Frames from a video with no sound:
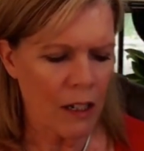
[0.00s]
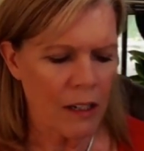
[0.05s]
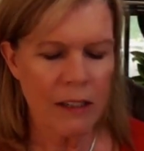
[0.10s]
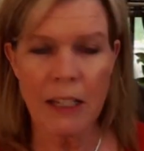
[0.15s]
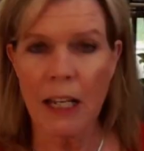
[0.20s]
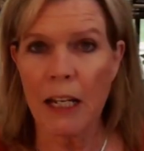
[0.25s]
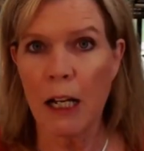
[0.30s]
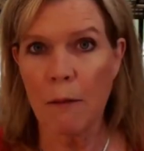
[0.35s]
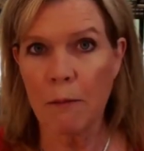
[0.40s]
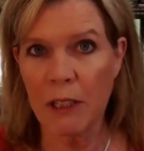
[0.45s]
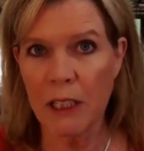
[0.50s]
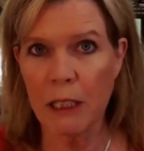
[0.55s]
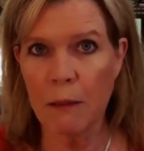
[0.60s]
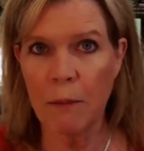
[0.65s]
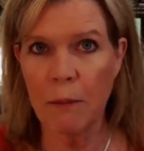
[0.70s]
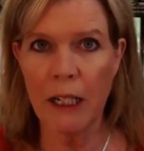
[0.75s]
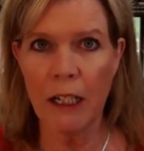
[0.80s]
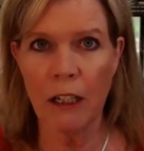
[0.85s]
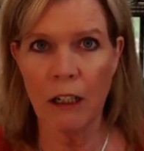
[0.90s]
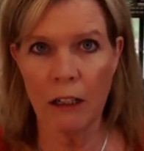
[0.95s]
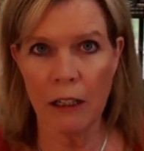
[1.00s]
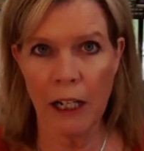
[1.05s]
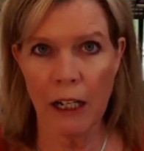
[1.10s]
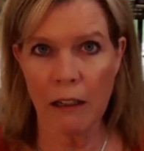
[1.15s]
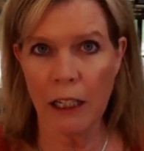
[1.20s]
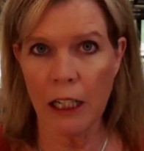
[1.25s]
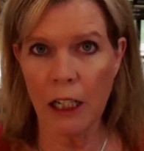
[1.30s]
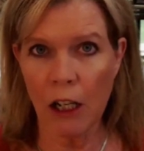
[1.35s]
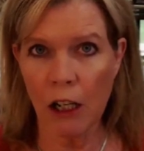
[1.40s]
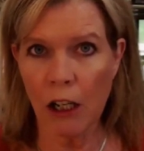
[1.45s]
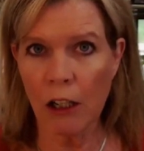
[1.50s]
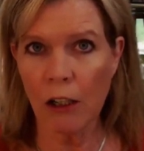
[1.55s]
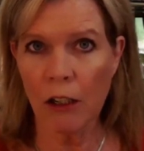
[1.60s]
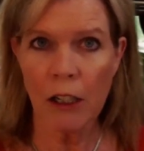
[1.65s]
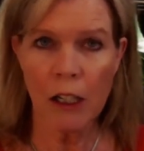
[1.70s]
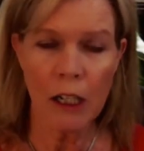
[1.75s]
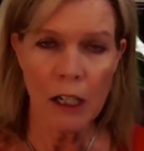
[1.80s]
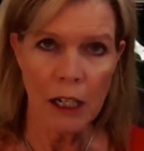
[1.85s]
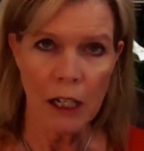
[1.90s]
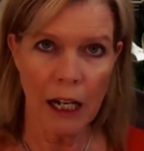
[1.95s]
setups, depending on how they are
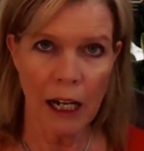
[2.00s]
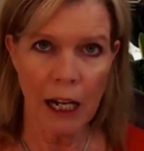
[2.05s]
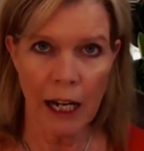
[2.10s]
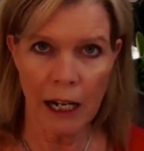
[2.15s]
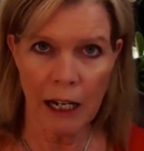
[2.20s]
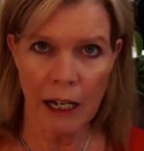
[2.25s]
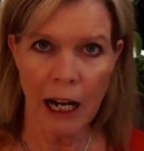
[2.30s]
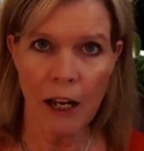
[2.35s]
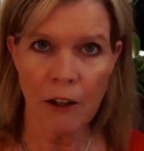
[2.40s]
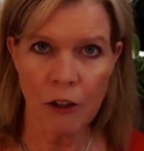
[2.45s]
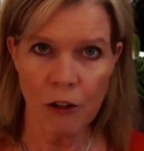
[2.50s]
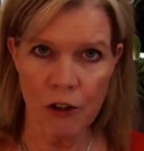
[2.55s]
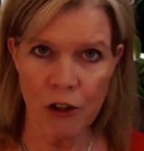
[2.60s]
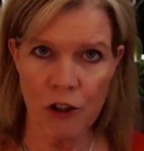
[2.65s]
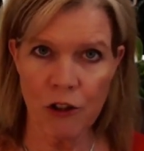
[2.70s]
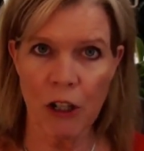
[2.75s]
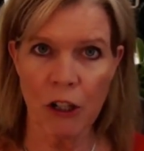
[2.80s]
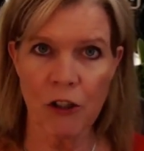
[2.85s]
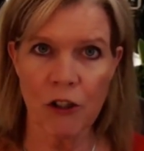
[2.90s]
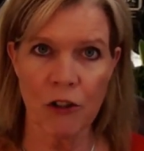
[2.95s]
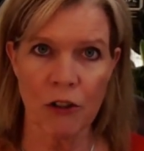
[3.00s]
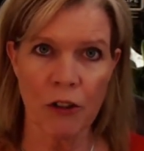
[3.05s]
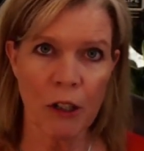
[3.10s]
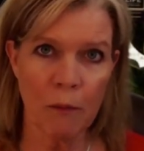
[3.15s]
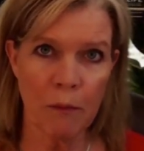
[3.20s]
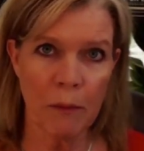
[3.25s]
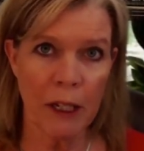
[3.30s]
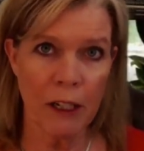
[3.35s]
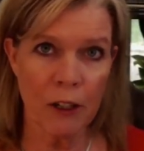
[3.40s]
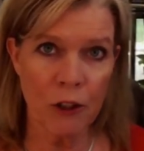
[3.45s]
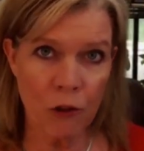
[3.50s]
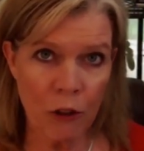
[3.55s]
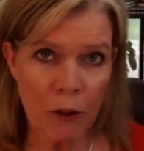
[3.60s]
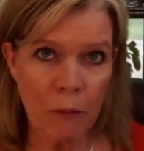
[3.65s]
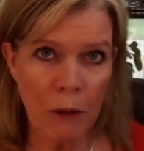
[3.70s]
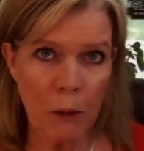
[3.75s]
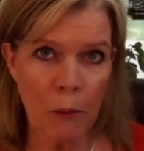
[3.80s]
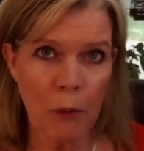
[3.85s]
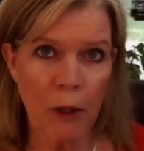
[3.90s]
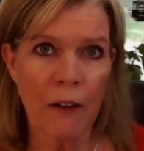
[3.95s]
and how they're structured, can be
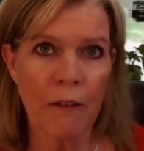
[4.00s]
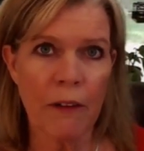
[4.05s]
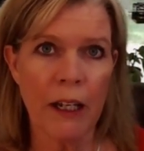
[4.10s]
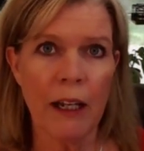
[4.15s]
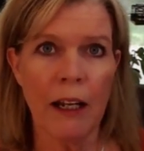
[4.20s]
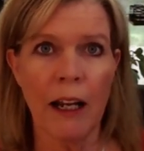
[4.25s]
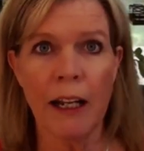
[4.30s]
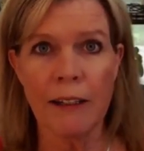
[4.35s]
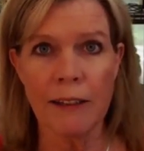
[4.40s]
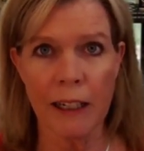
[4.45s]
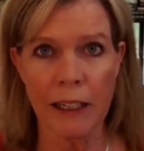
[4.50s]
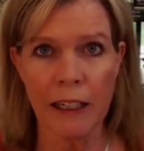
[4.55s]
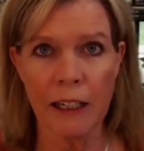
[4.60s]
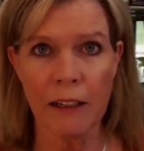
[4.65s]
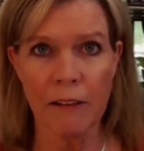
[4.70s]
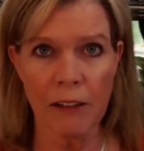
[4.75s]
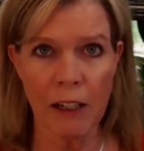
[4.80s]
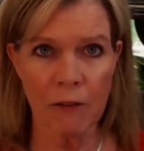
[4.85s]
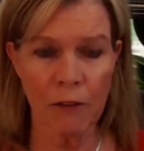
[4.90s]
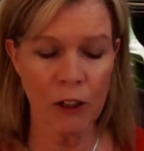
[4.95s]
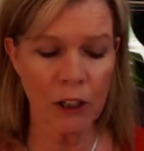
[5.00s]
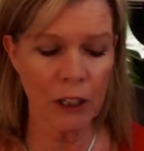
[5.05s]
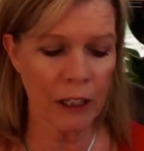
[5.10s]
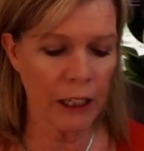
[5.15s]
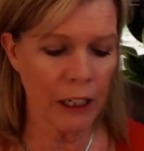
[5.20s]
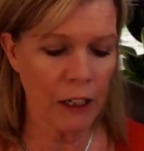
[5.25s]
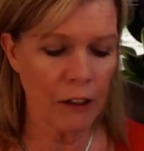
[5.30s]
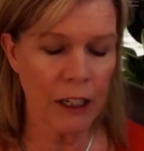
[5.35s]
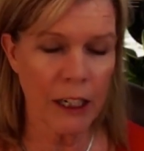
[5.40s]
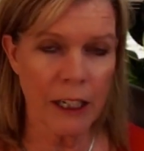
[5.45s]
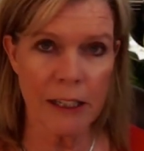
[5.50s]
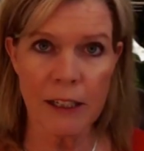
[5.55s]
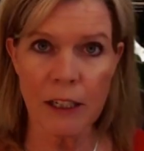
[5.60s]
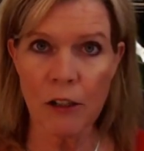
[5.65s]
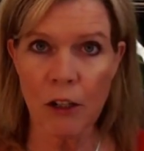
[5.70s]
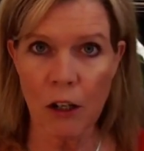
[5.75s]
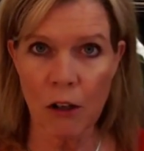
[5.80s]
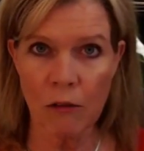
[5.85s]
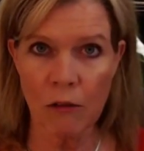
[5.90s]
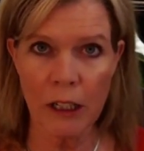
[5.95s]
extremely private, executive level clearance,
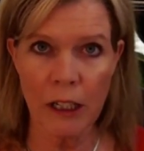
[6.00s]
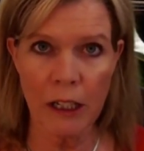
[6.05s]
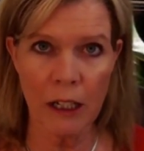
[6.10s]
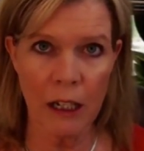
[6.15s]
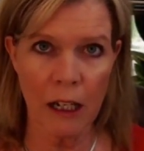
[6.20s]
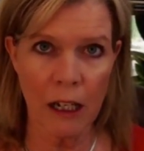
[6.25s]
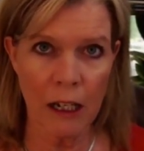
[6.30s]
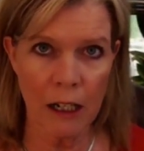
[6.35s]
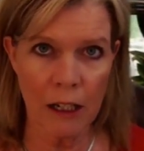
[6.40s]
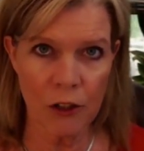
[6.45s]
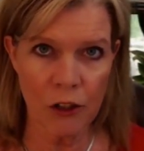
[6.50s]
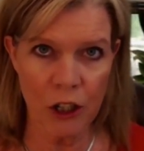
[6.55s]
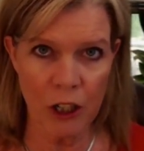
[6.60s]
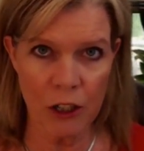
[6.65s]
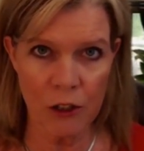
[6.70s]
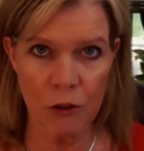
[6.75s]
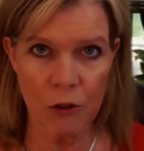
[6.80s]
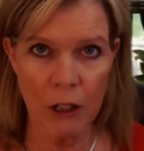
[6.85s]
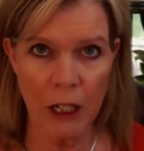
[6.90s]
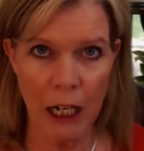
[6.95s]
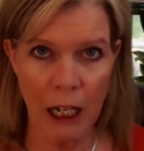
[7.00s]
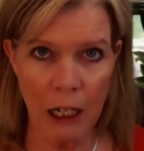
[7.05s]
and only chancery